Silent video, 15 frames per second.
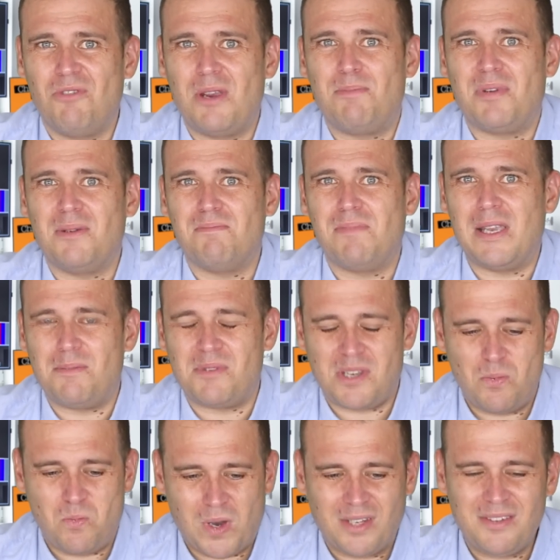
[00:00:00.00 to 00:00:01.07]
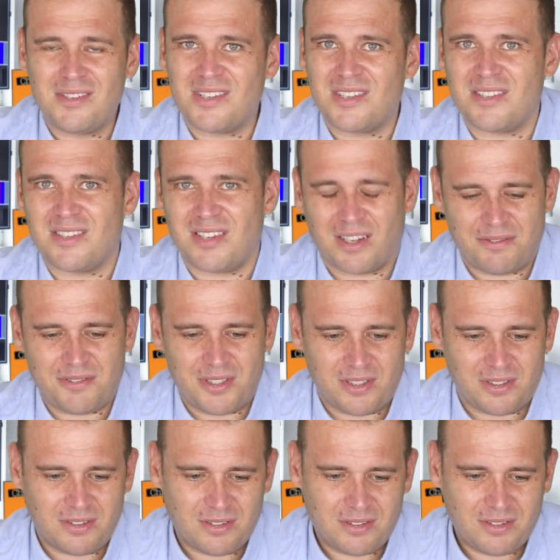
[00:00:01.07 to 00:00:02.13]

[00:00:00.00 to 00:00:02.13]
repeat BBC One stuff, isn't it?